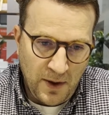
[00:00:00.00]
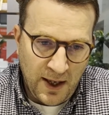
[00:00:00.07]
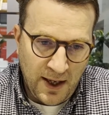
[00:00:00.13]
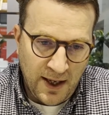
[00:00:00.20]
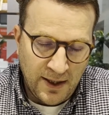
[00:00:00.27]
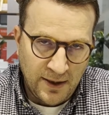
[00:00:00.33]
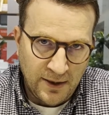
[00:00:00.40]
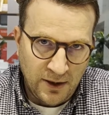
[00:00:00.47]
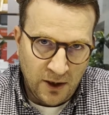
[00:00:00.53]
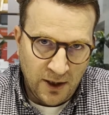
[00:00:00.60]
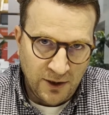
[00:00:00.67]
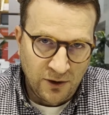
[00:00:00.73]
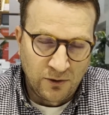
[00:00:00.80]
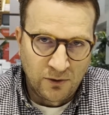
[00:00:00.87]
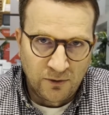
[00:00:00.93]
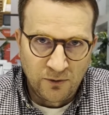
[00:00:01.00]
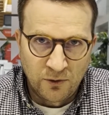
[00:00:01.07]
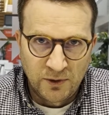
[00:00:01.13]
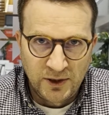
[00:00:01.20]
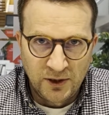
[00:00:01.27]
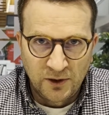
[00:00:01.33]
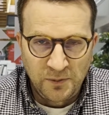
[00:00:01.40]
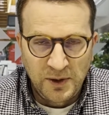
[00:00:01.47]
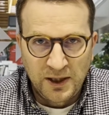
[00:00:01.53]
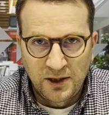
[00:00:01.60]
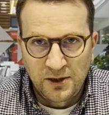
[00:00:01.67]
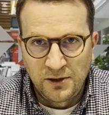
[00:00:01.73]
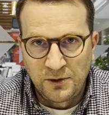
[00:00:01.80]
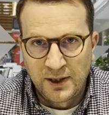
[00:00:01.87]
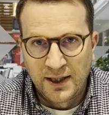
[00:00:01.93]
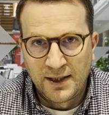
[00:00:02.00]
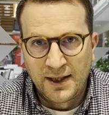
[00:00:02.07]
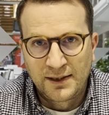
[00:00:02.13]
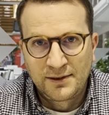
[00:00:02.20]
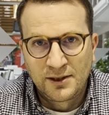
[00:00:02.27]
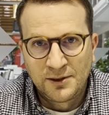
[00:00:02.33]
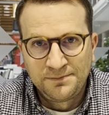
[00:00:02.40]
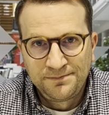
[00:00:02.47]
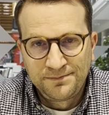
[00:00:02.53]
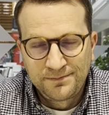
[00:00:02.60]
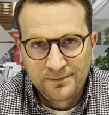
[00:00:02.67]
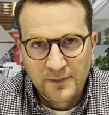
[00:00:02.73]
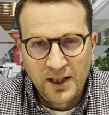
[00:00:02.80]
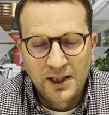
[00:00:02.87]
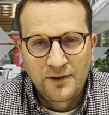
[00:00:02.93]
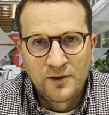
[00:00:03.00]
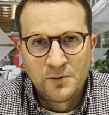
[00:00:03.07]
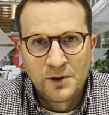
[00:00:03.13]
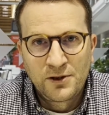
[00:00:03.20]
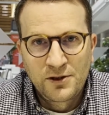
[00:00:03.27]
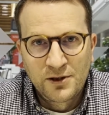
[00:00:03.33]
and I do look forward to speaking to you again next time. Thank you very much.